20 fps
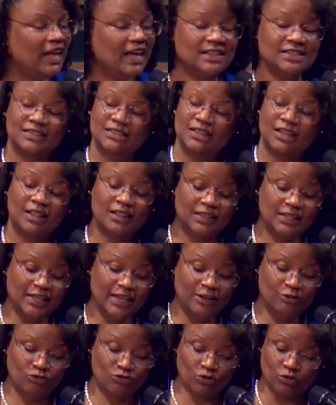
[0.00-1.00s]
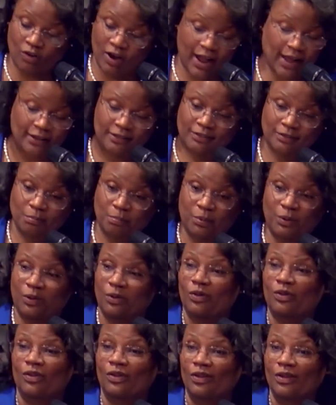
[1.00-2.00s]
as the
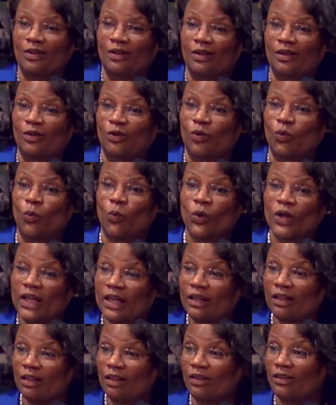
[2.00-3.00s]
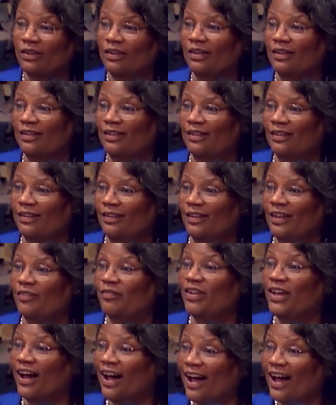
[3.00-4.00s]
intractable will
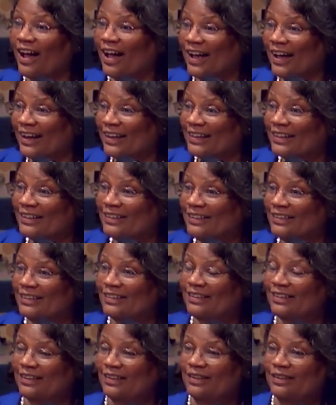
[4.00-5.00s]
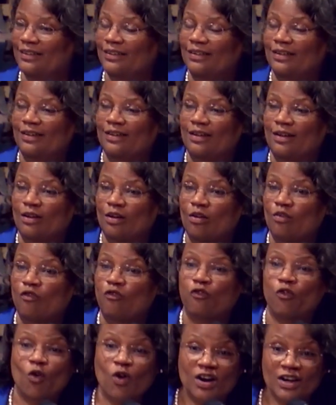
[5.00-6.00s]
of God
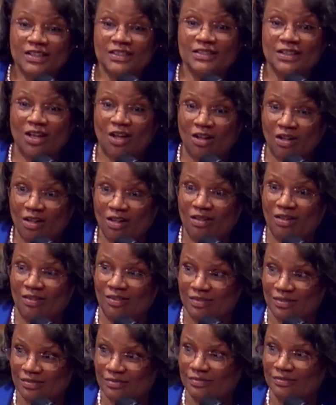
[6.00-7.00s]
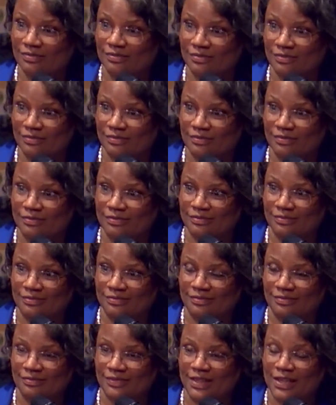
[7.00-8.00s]
for us all,
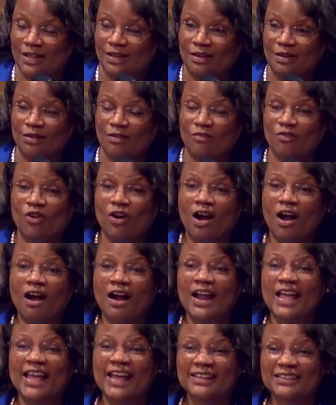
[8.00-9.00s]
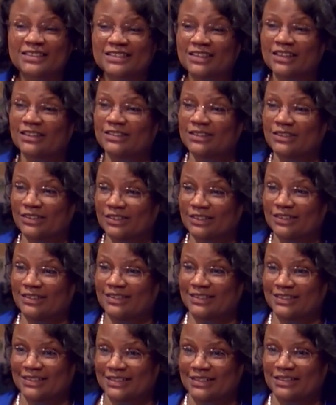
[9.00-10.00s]
for our
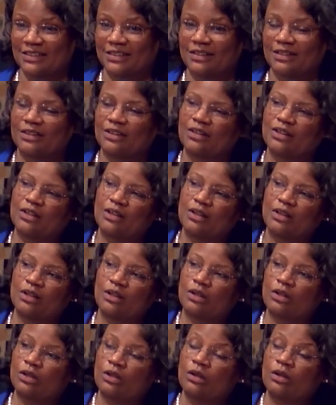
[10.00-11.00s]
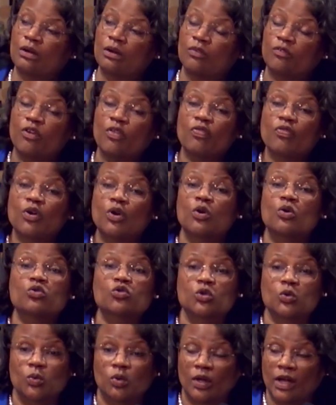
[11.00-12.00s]
ancestors, for
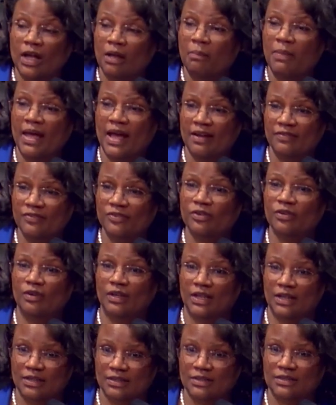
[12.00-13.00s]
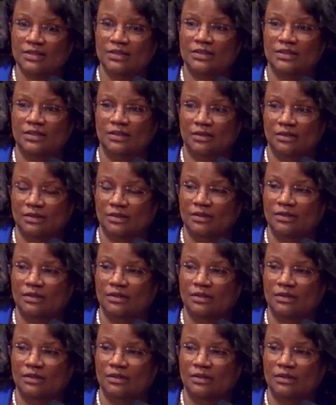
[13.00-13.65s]
those who will come after us,